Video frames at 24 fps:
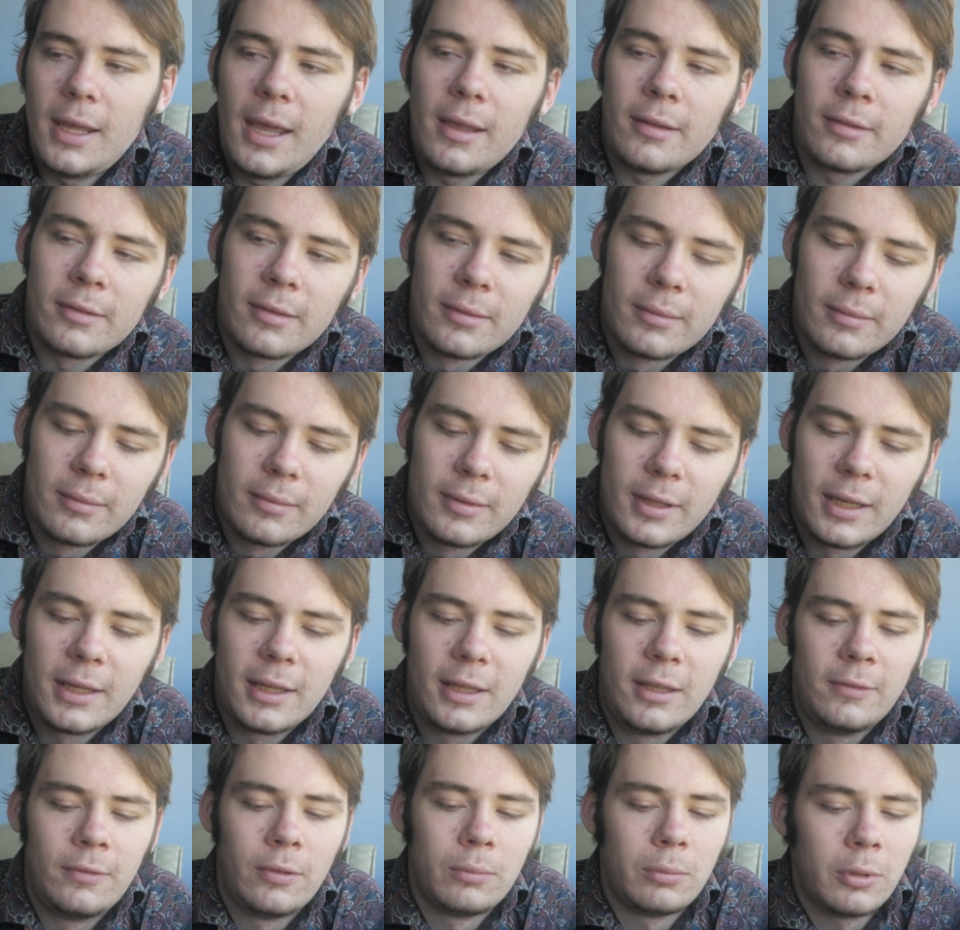
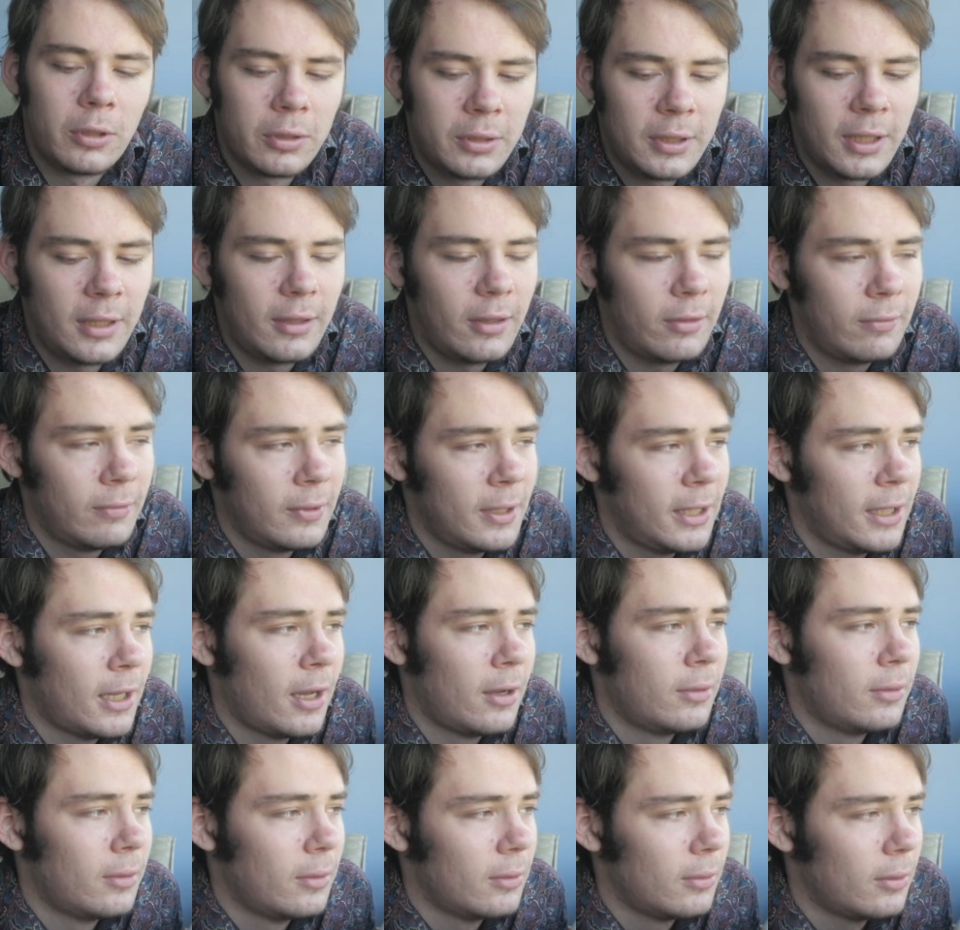Thank you for watching this
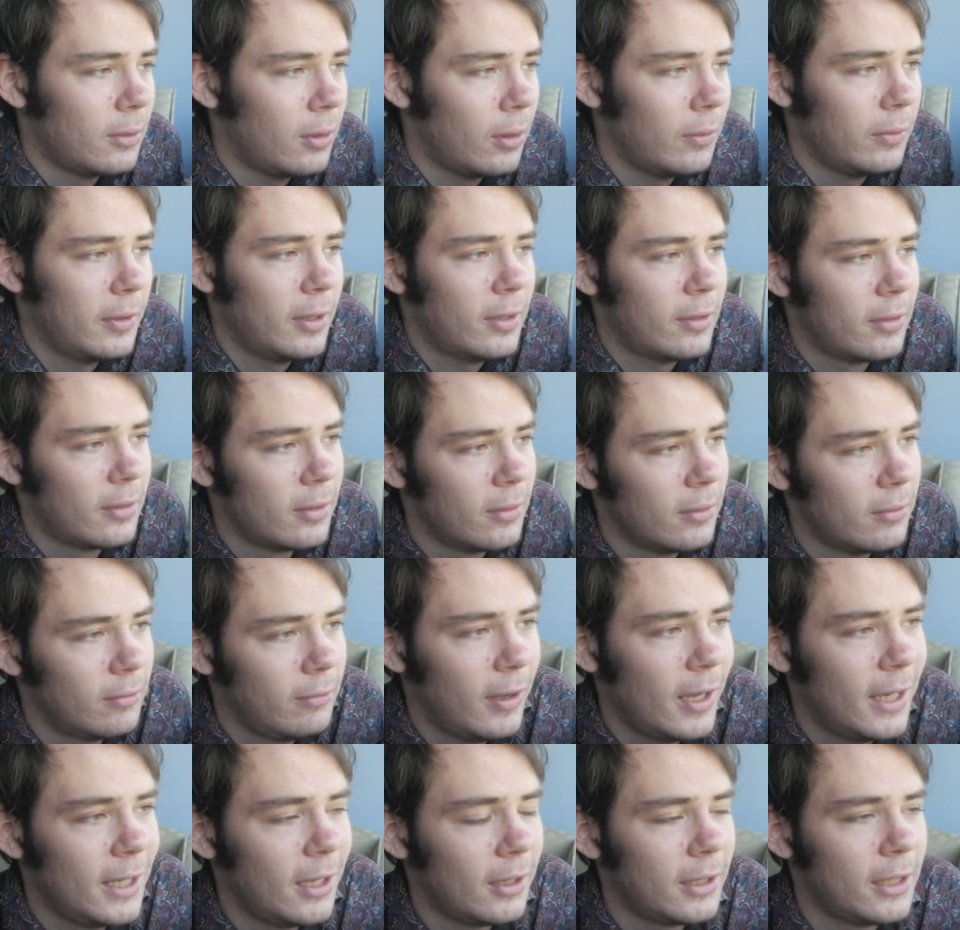video on this
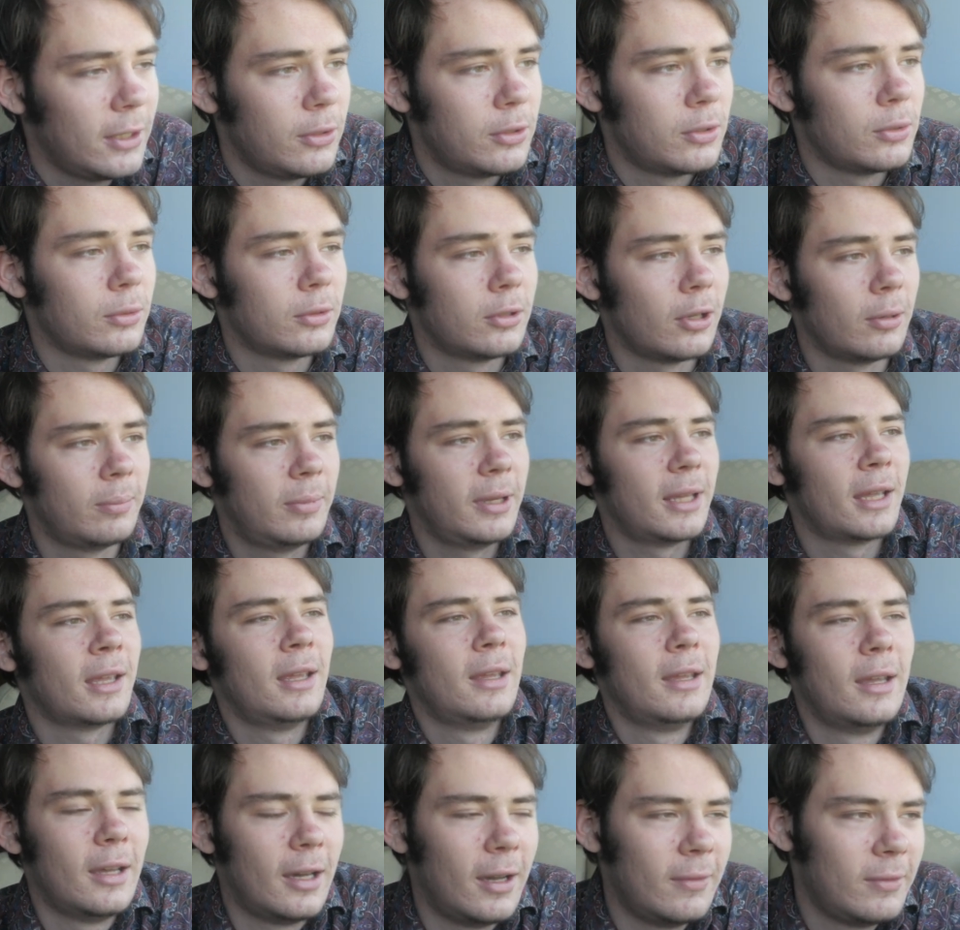fairly unusual topic.
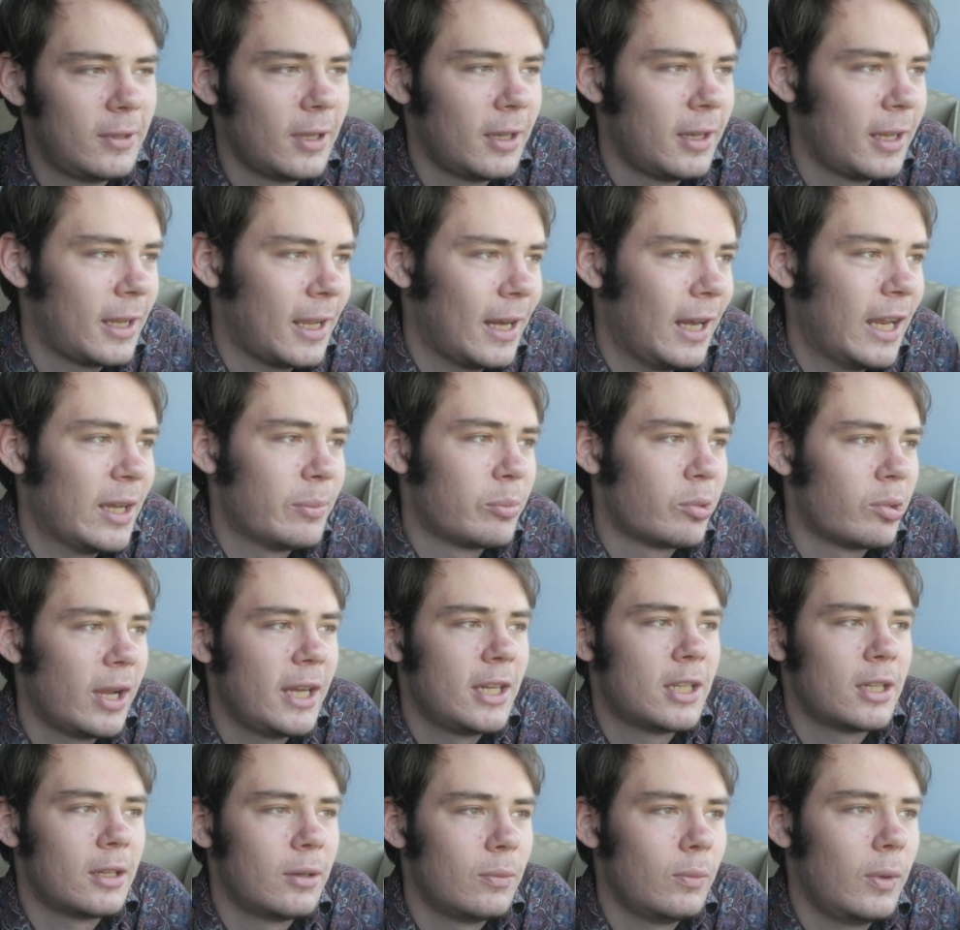I've done a
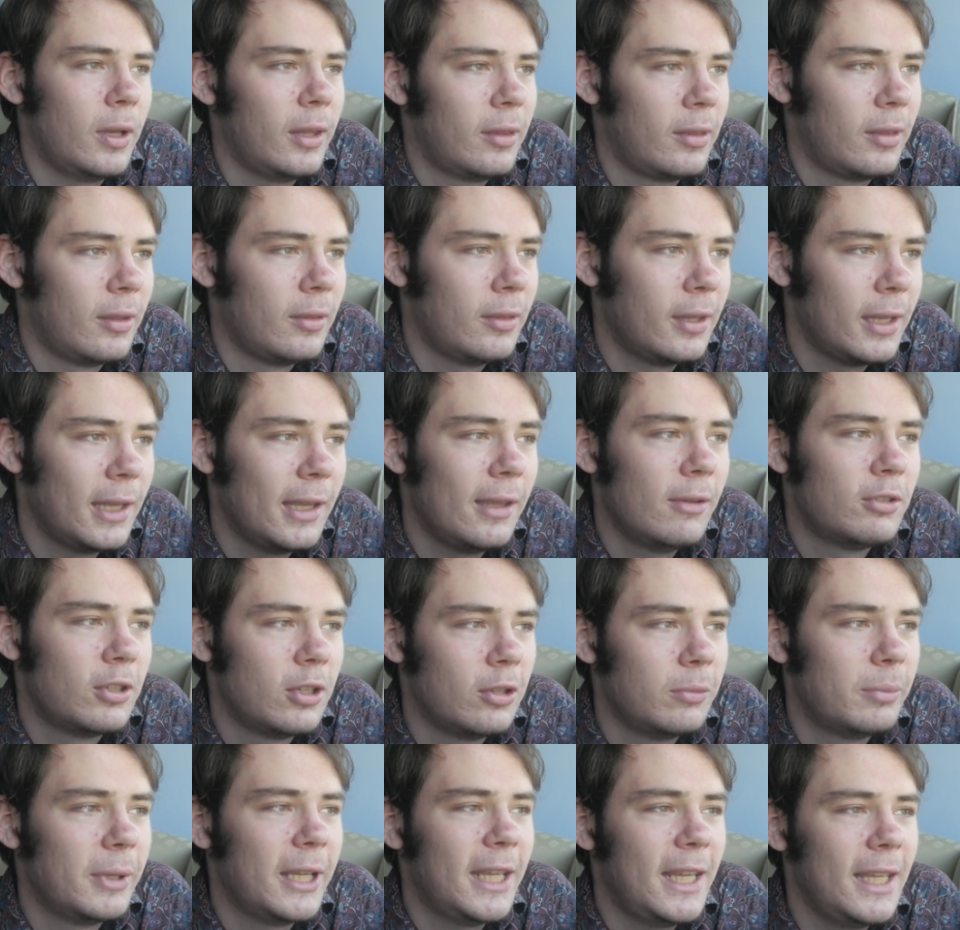collaboration with the
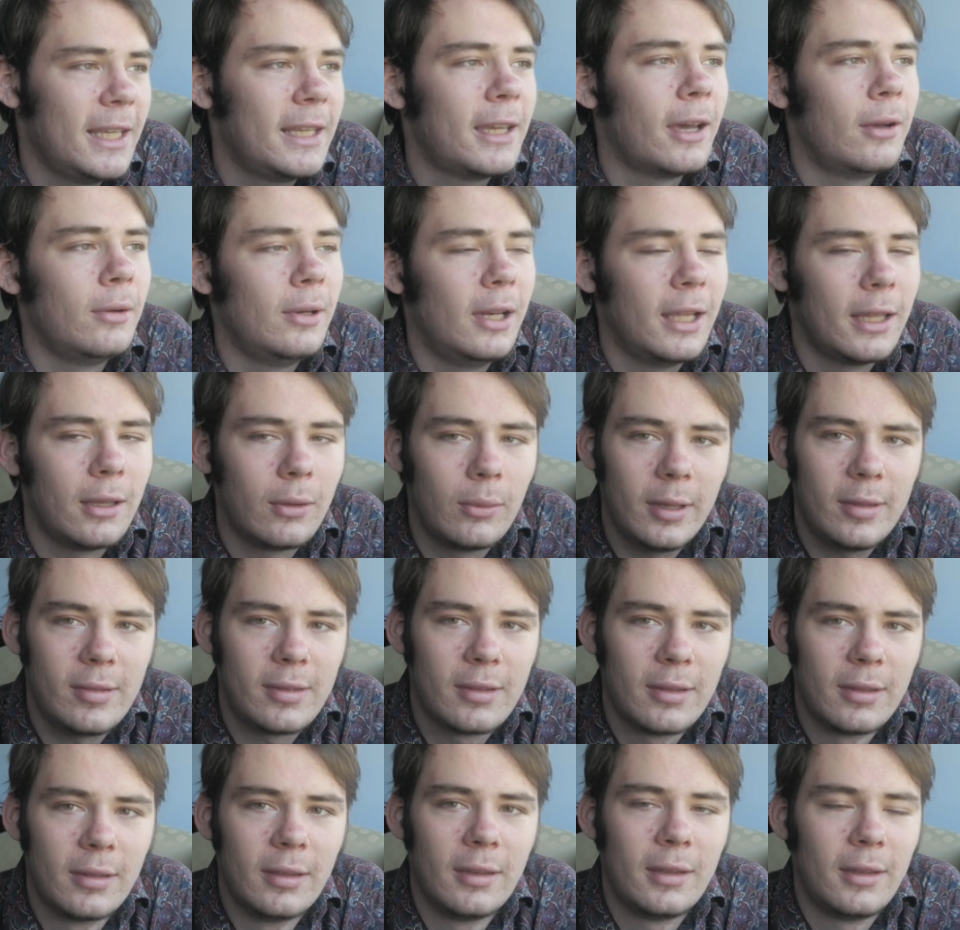YouTuber
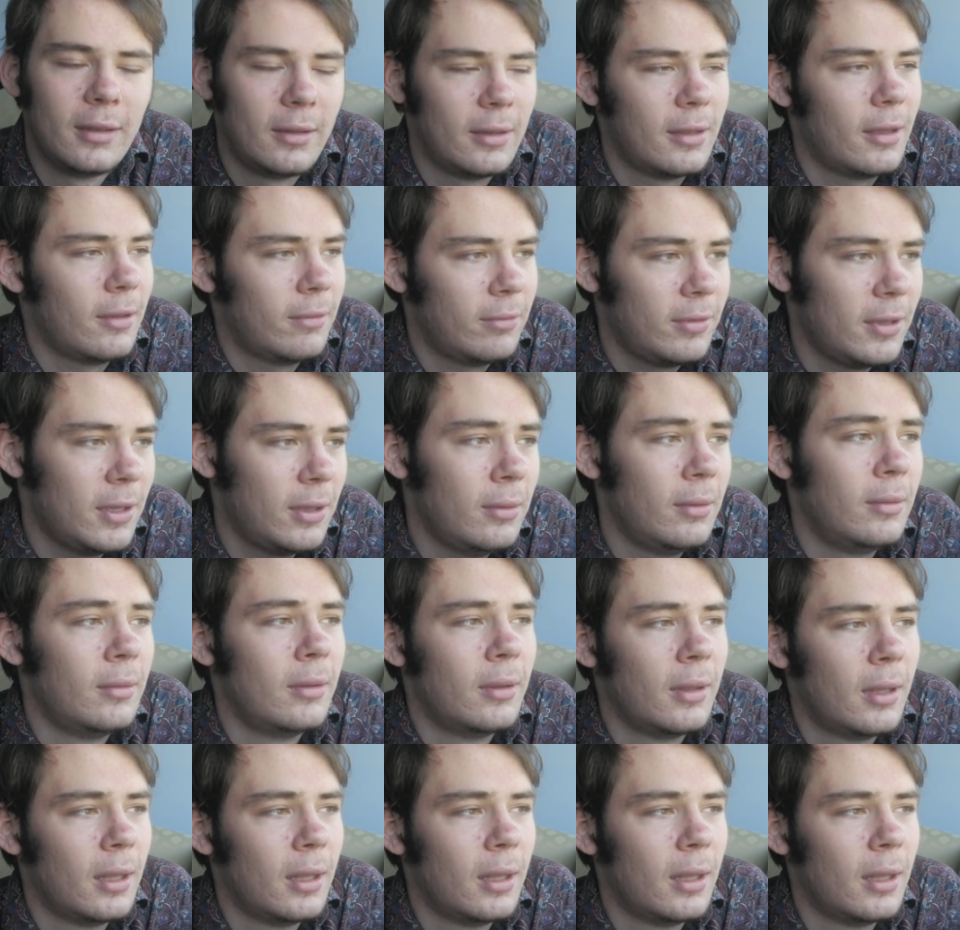Ecolinguist, if you've